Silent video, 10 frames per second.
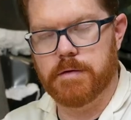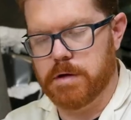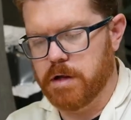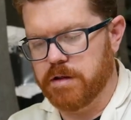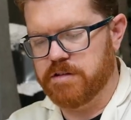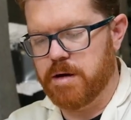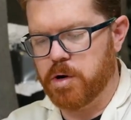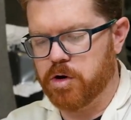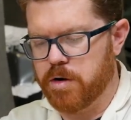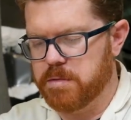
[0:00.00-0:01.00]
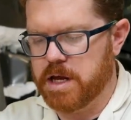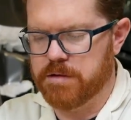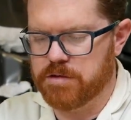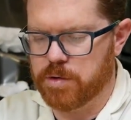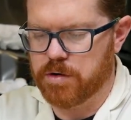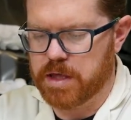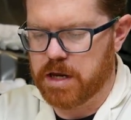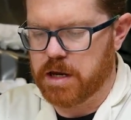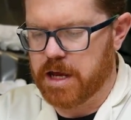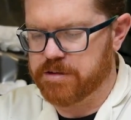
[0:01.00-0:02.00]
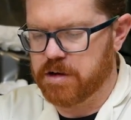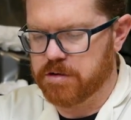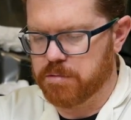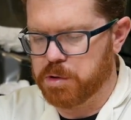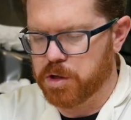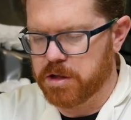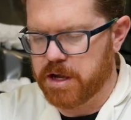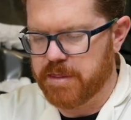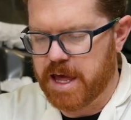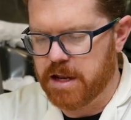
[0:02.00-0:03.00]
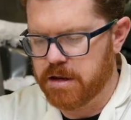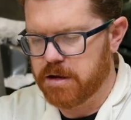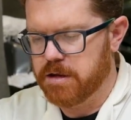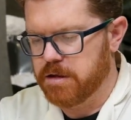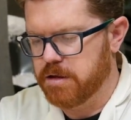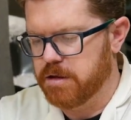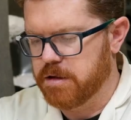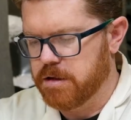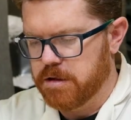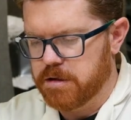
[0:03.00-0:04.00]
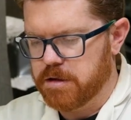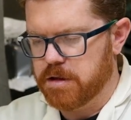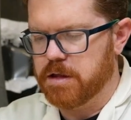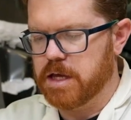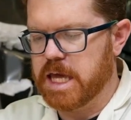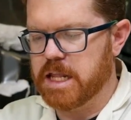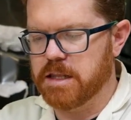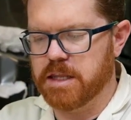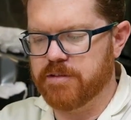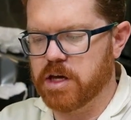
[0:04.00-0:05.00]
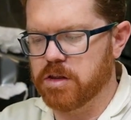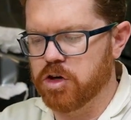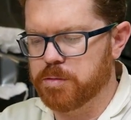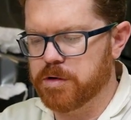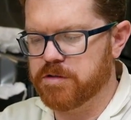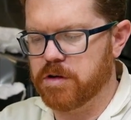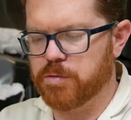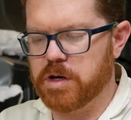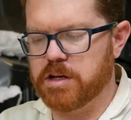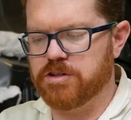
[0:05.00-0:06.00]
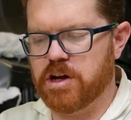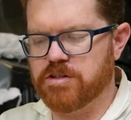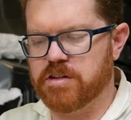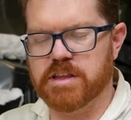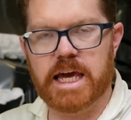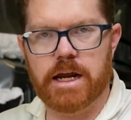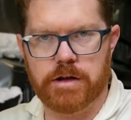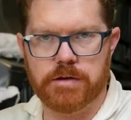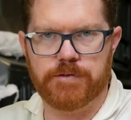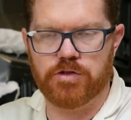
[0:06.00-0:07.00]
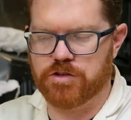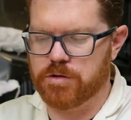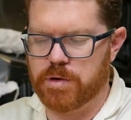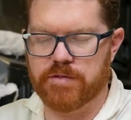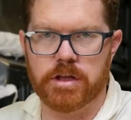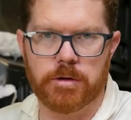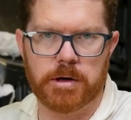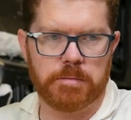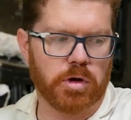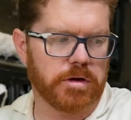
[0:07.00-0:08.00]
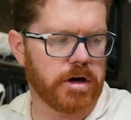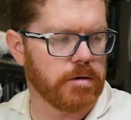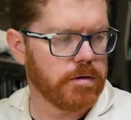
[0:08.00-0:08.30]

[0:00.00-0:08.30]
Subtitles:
Now let's tape our crimp down so we don't get any accidental pull on that. Again, leaving a loop so that if we need to change this light out in the future, we have a little bit of pull here.